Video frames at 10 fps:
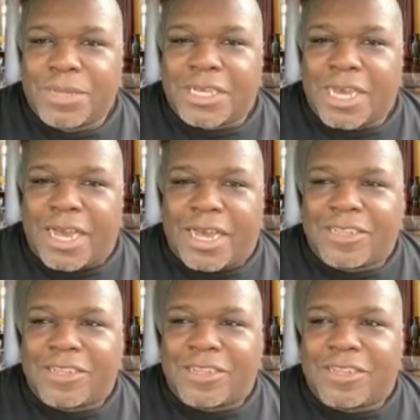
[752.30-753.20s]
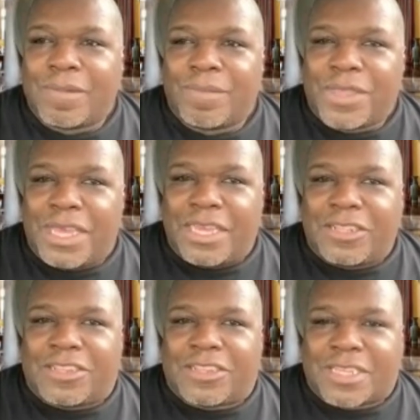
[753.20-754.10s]
because
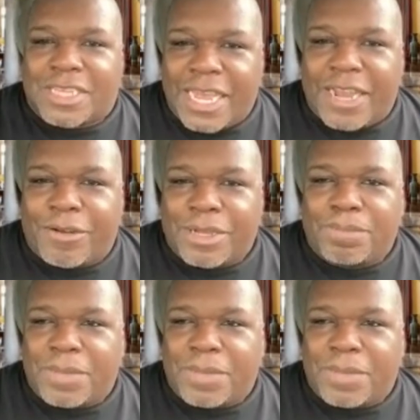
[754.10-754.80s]
it's scary